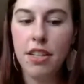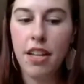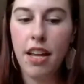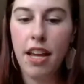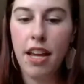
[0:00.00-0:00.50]

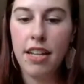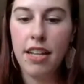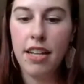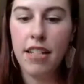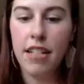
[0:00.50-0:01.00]
other thing,
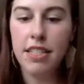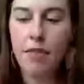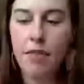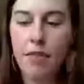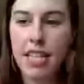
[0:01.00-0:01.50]

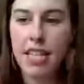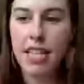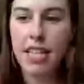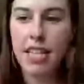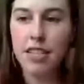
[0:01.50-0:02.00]
as Kevin
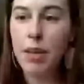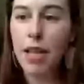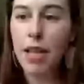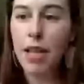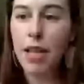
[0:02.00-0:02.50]
said, is
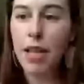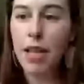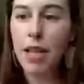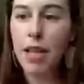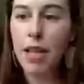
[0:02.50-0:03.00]
some of them you
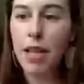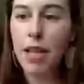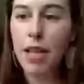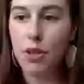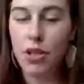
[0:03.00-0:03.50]
actually
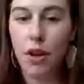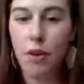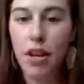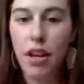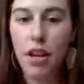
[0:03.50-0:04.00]
can't
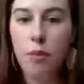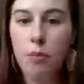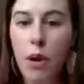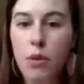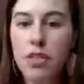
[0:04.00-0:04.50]
get
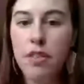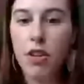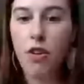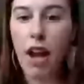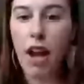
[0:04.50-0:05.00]
to. So
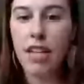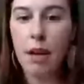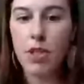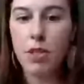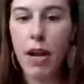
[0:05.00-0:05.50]

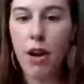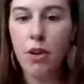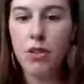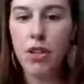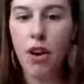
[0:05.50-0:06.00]
most of the
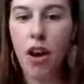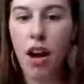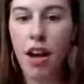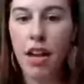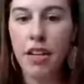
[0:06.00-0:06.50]
grasshopper
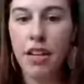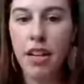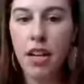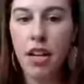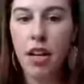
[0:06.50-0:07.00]
sparrows
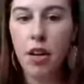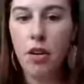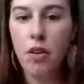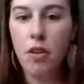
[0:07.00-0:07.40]
are on